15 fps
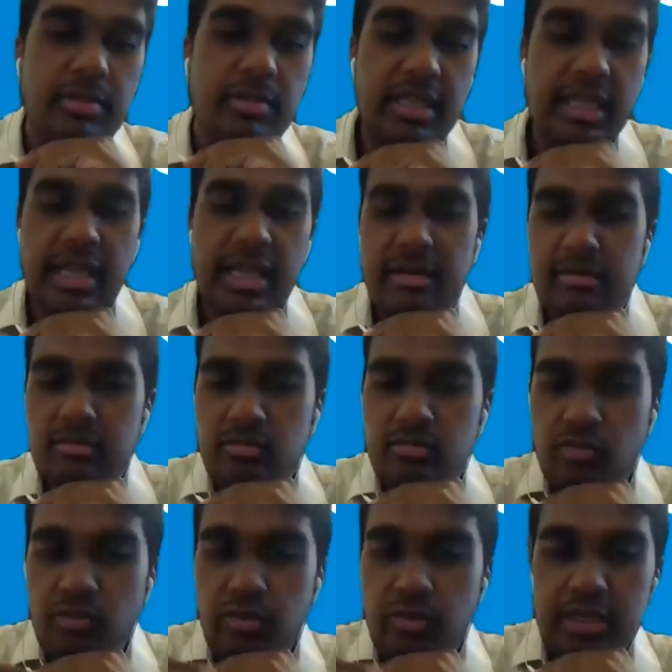but then
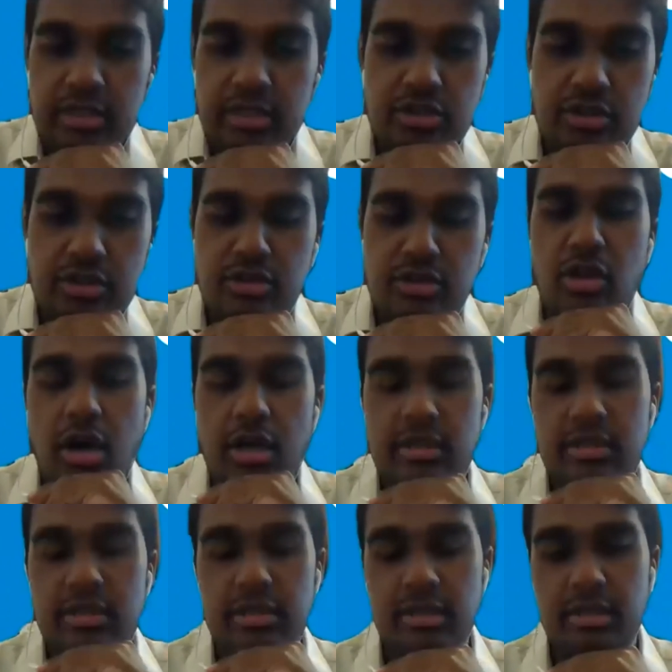we should
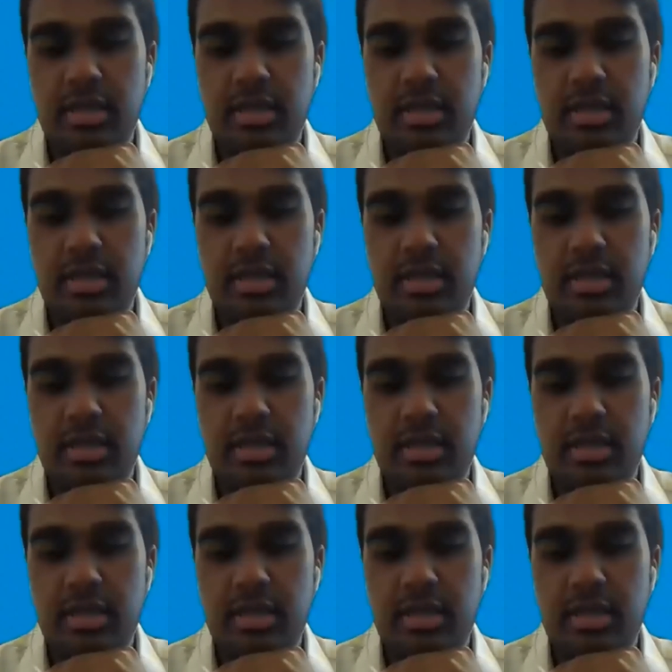not